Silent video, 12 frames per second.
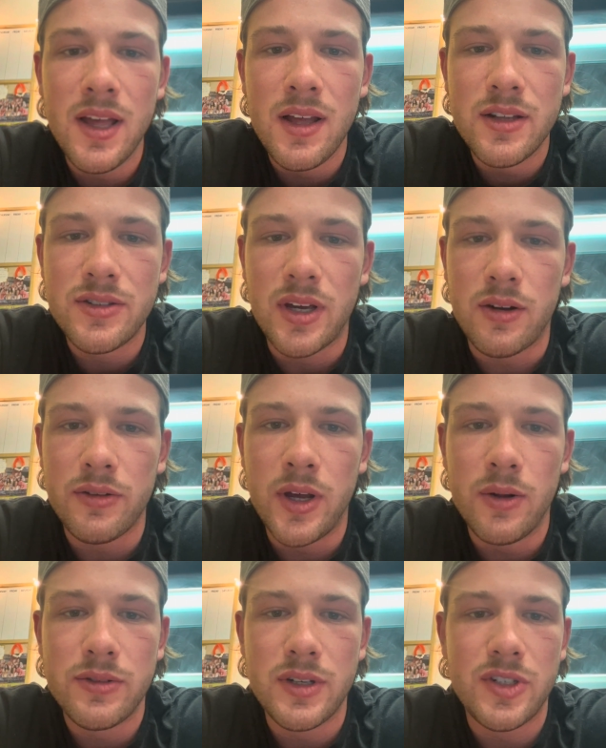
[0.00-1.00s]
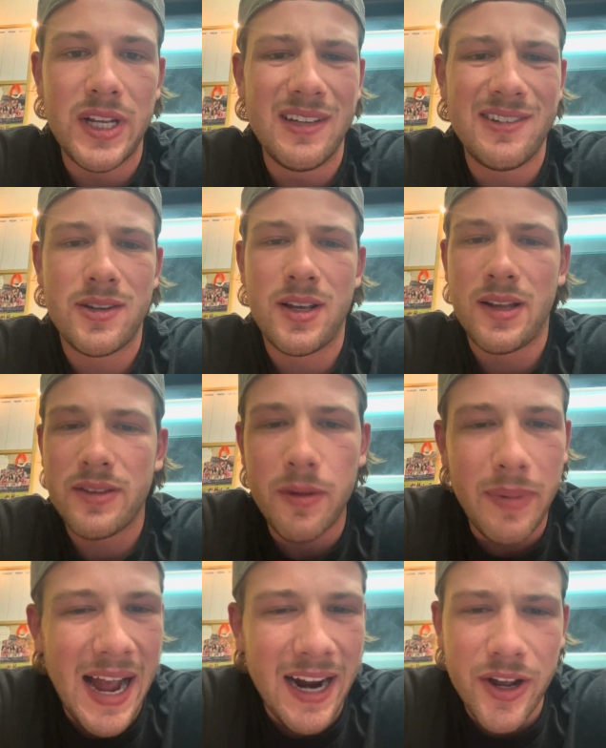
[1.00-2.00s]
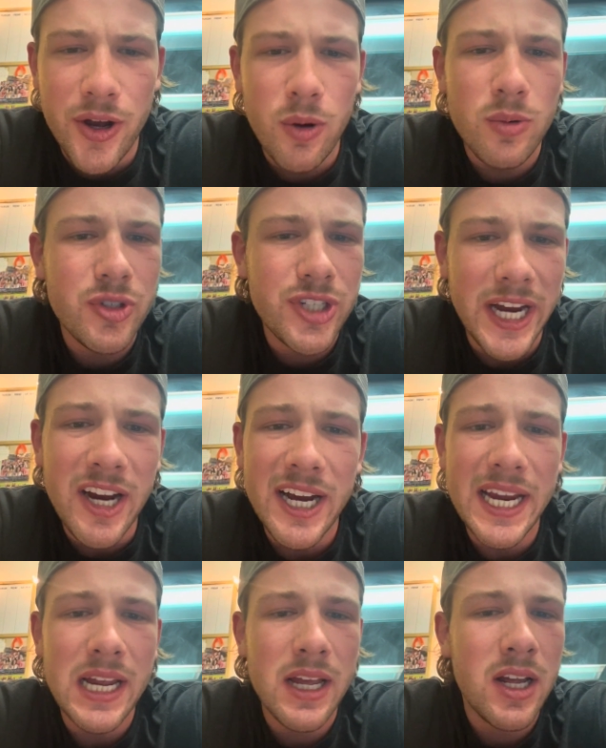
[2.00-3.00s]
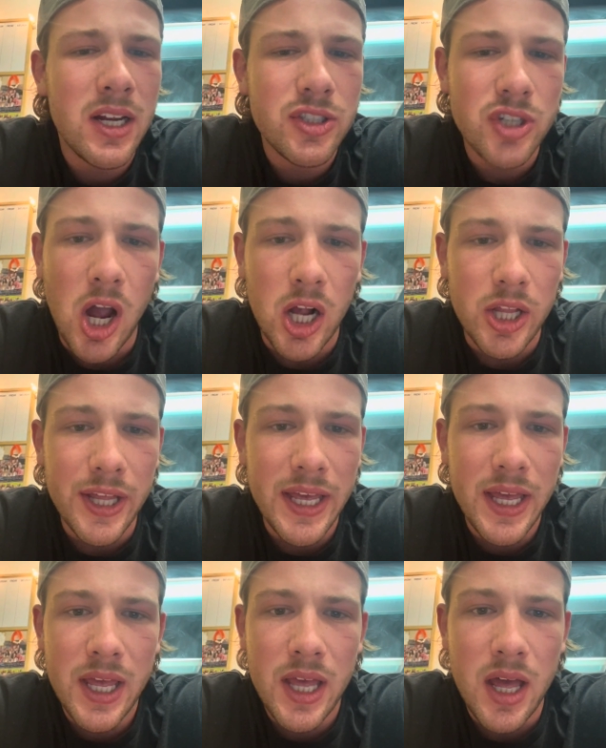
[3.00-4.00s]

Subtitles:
subtle notes such as tobacco, cherry, chocolate,